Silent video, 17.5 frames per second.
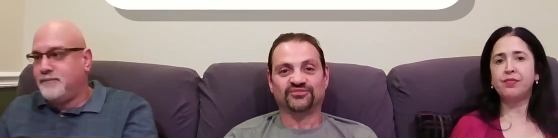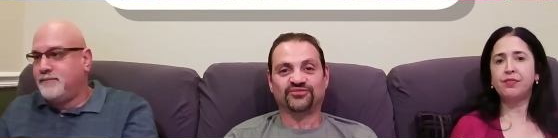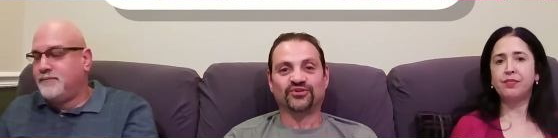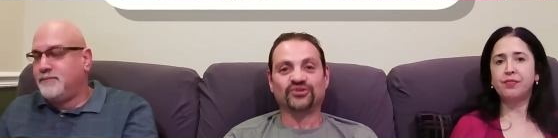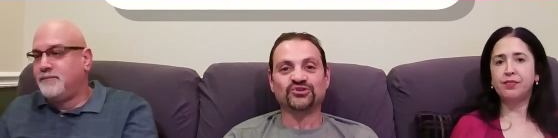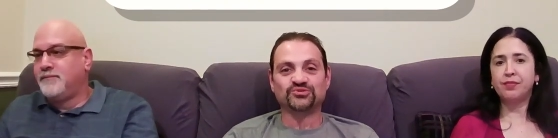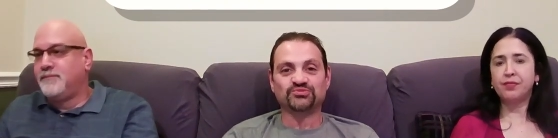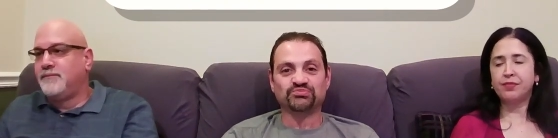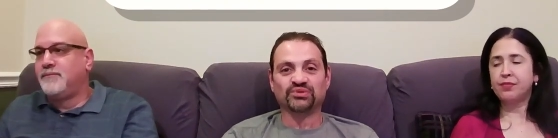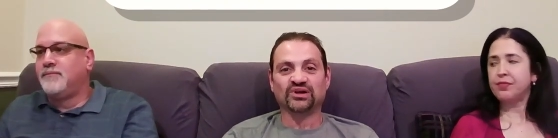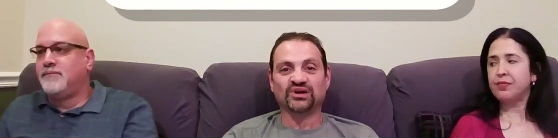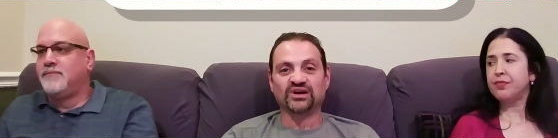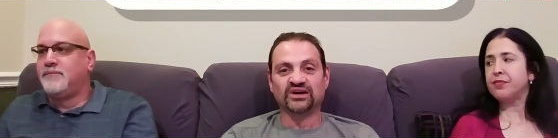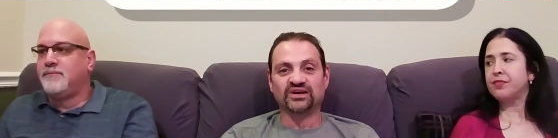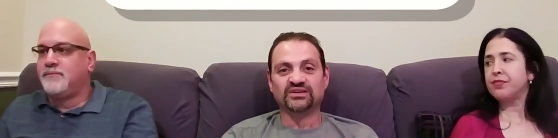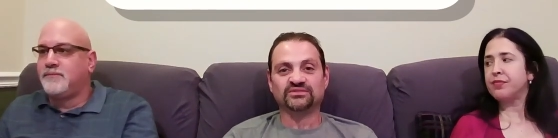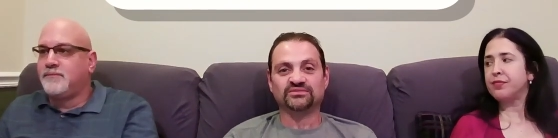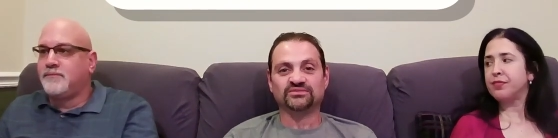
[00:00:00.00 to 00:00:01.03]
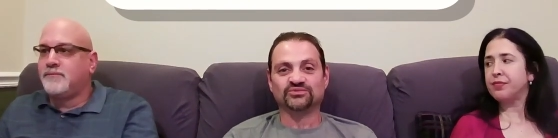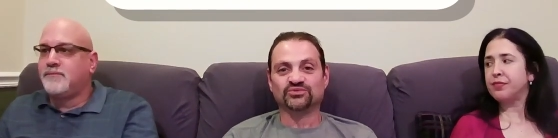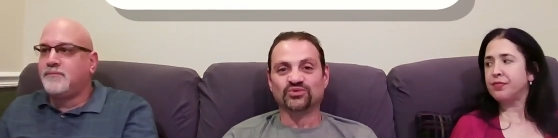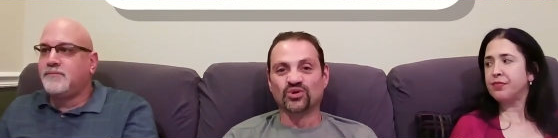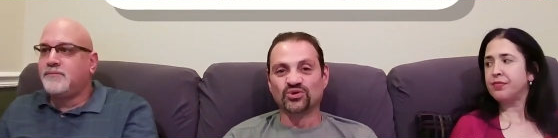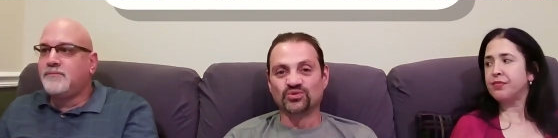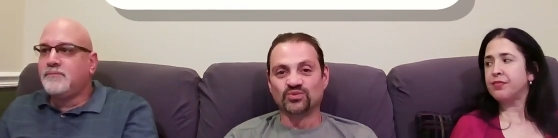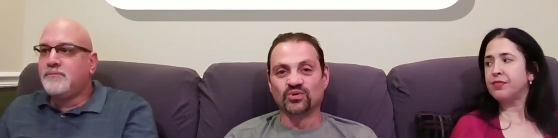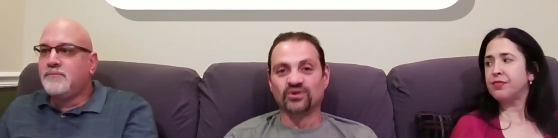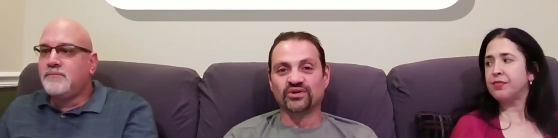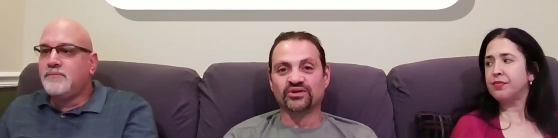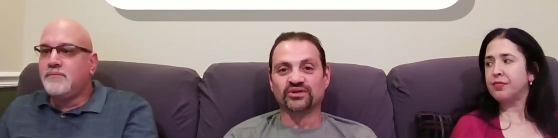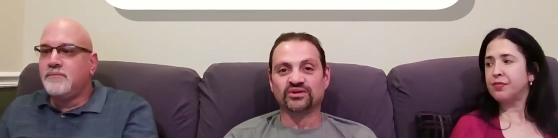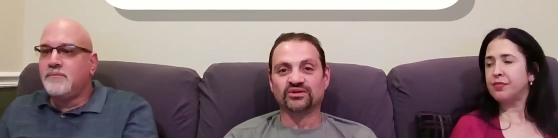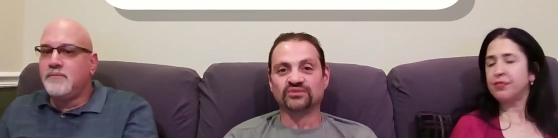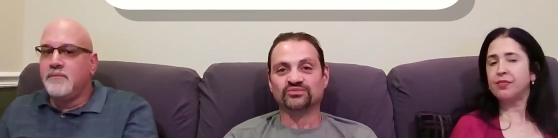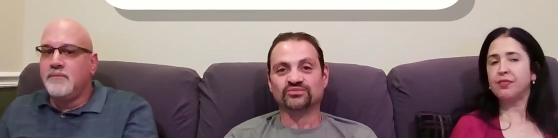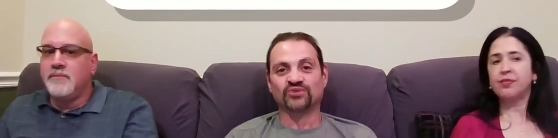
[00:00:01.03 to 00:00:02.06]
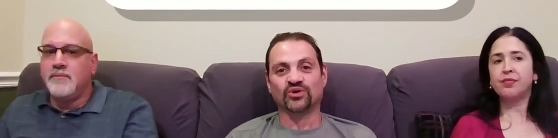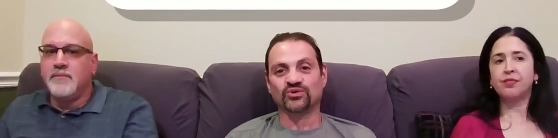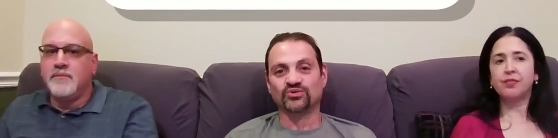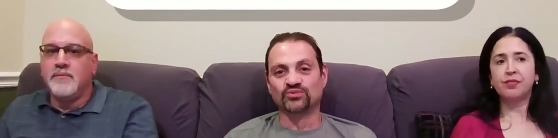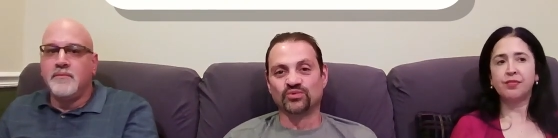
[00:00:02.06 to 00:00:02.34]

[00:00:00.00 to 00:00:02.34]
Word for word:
Speaker 1: First Blood, Road Warrior. Road